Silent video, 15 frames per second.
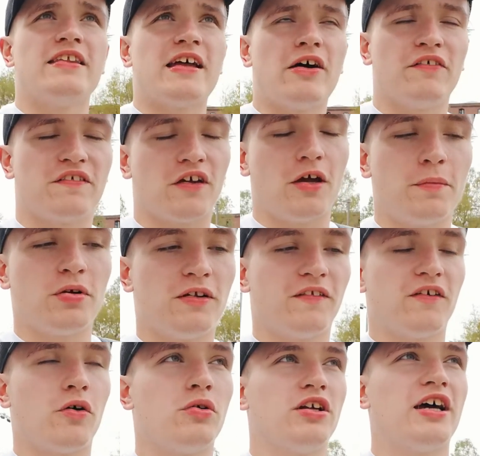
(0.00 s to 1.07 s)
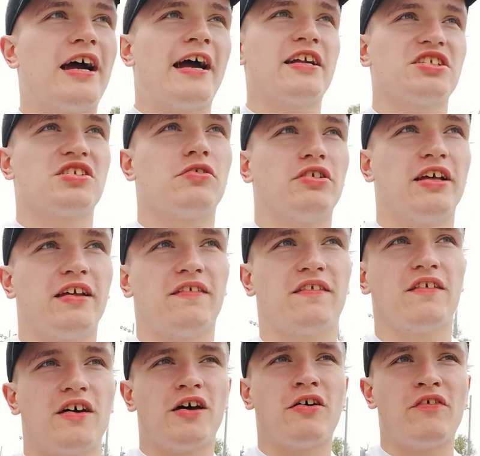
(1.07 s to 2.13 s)
now it's open, so I want to actually go on it.
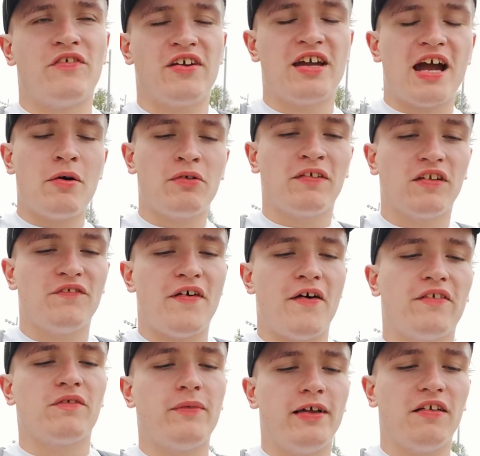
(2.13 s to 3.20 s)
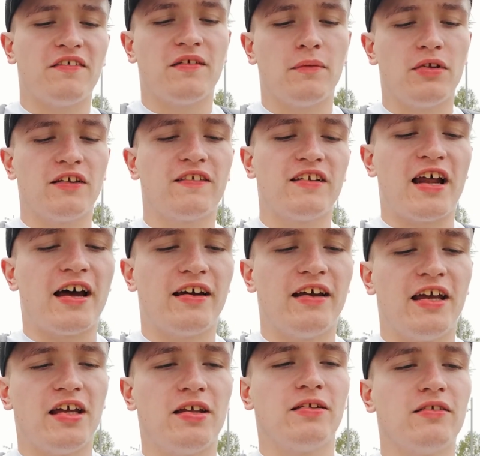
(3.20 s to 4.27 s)
So I think I went to the Ferris wheel similar to
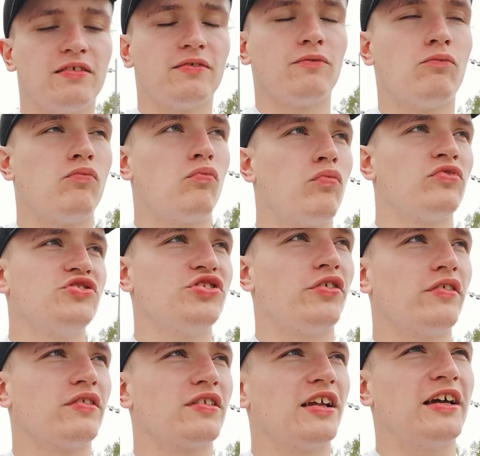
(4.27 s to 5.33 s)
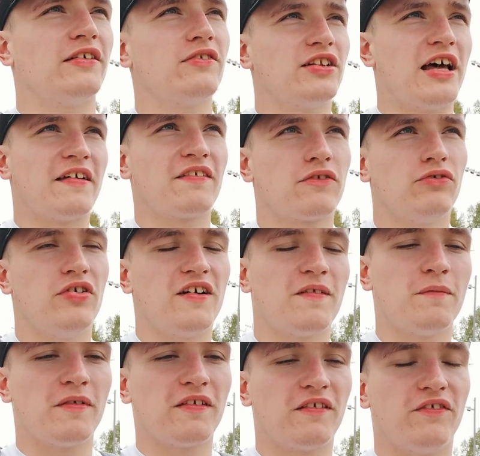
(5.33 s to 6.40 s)
that in during like last
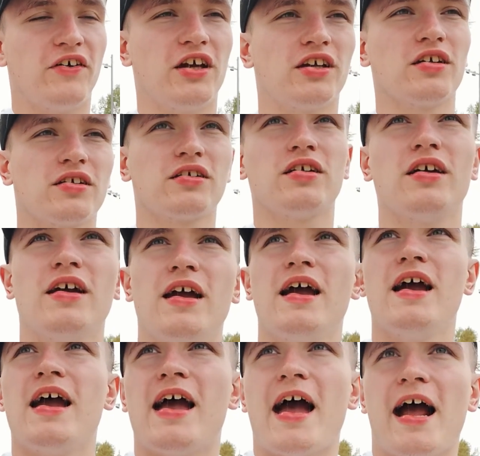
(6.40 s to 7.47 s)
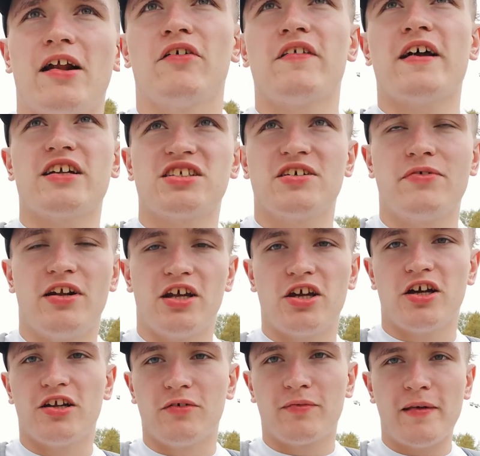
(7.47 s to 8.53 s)
Christmas, I think. And it was actually really
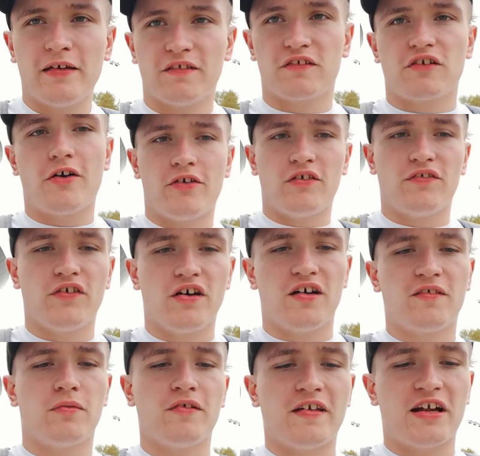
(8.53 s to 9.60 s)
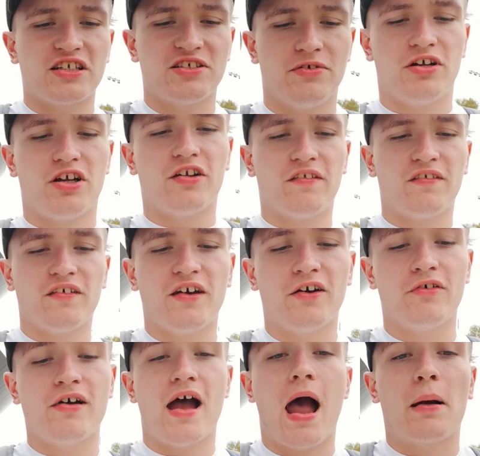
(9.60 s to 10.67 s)
good. It was a bit scary at first, but it was actually really good.
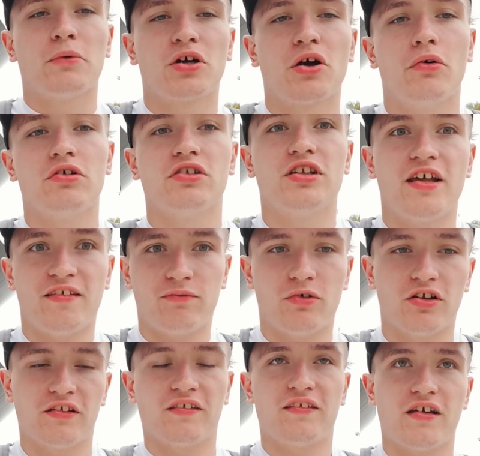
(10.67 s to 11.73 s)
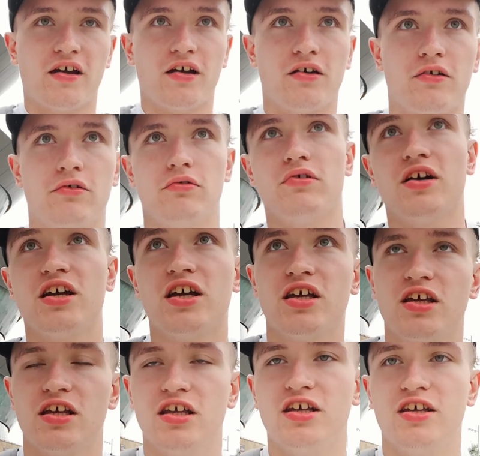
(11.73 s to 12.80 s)
So I'm gonna go on this one.
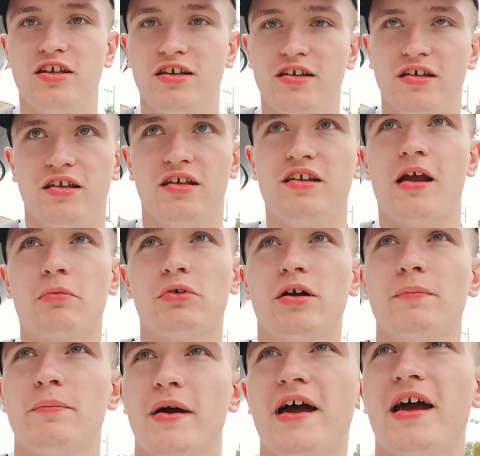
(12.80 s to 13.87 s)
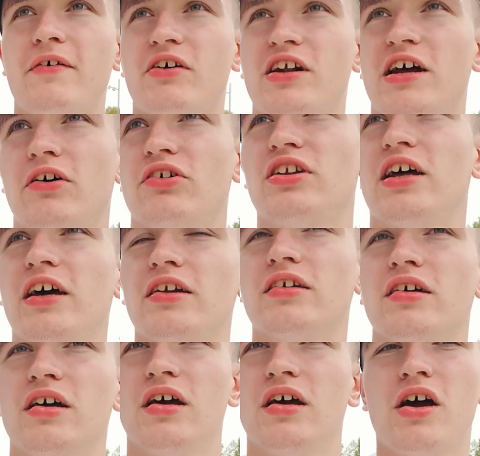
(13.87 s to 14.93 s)
So yeah, I'm gonna pair it now and then.
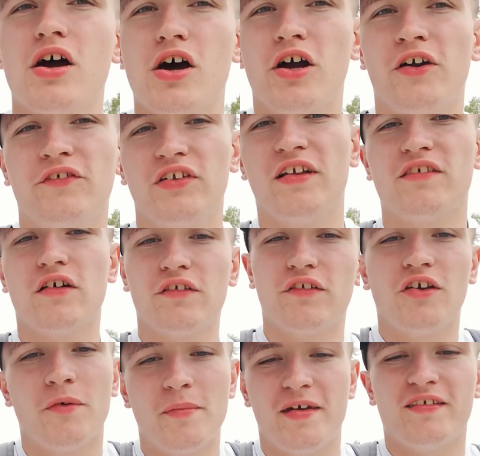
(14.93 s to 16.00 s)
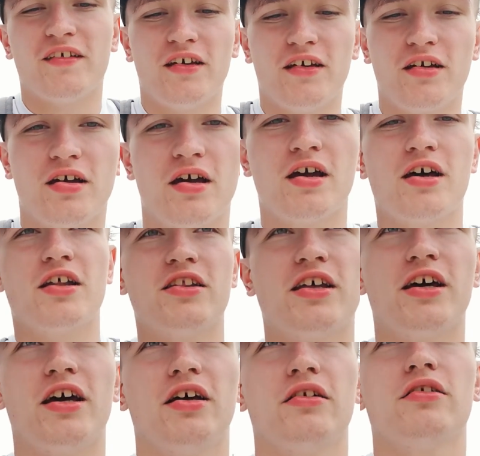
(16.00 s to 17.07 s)
Hopefully it's not too busy, and
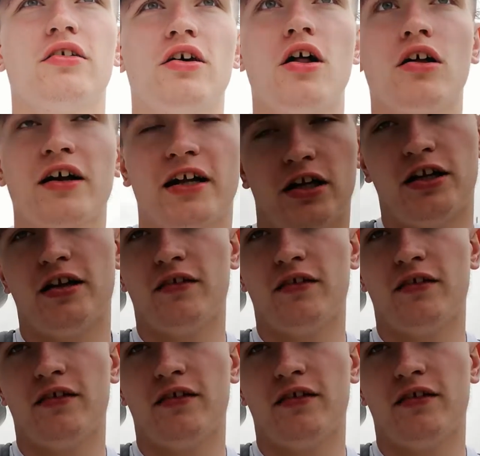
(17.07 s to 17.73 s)
then I'll get on